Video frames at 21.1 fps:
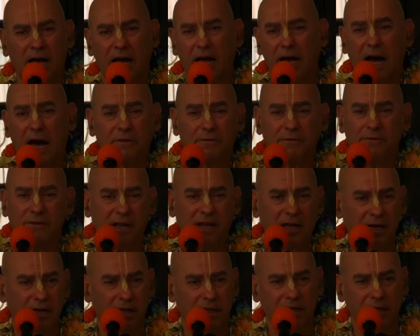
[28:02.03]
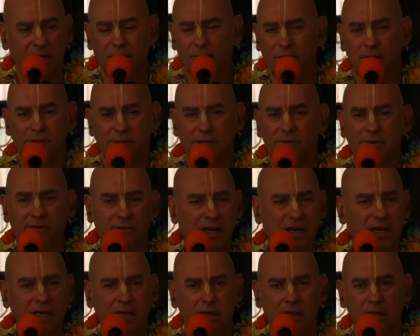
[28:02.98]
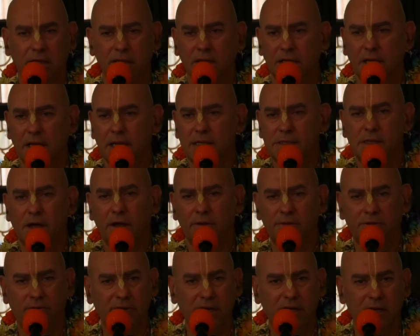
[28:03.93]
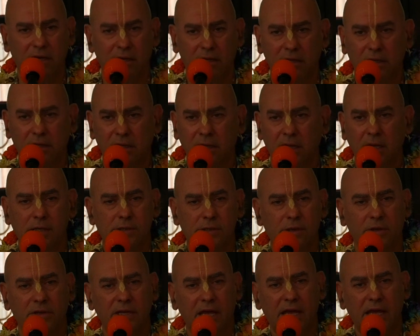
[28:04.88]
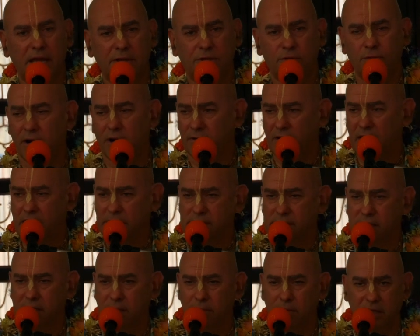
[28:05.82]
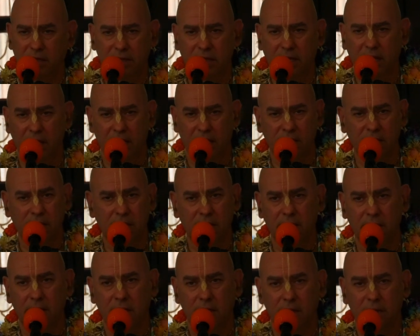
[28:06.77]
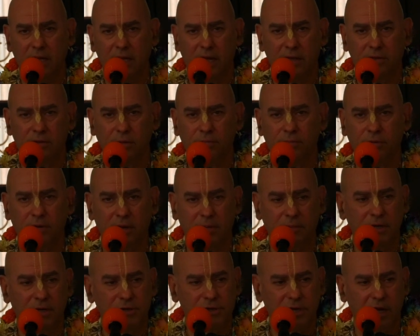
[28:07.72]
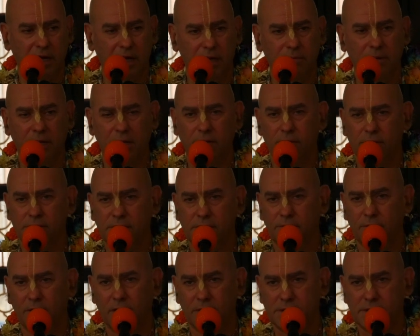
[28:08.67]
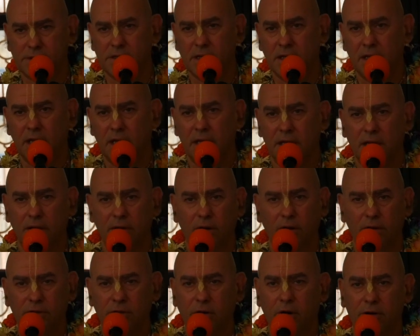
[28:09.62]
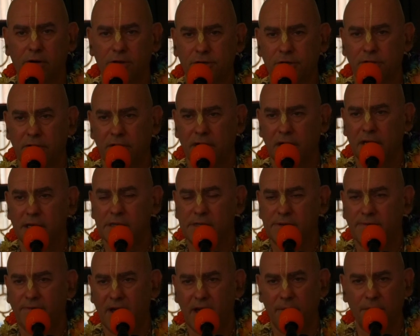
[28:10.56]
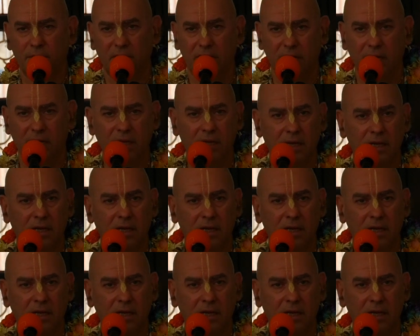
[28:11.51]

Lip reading: unreal. It wasn't real. It's not real. So they had to arrest him at the end. They had to put him in jail because he was, you know, torturing his family,